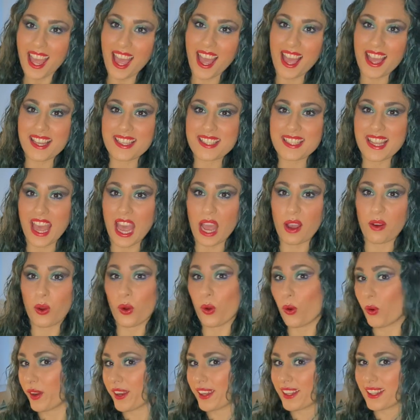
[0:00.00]
and our
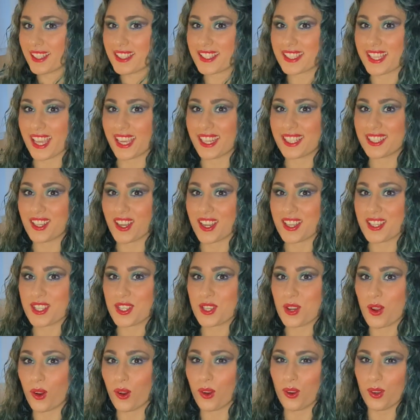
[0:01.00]
oil is getting nice
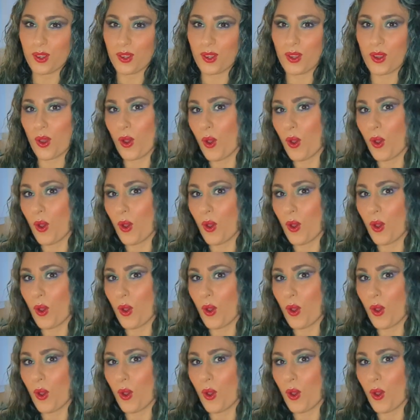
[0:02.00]
and hot,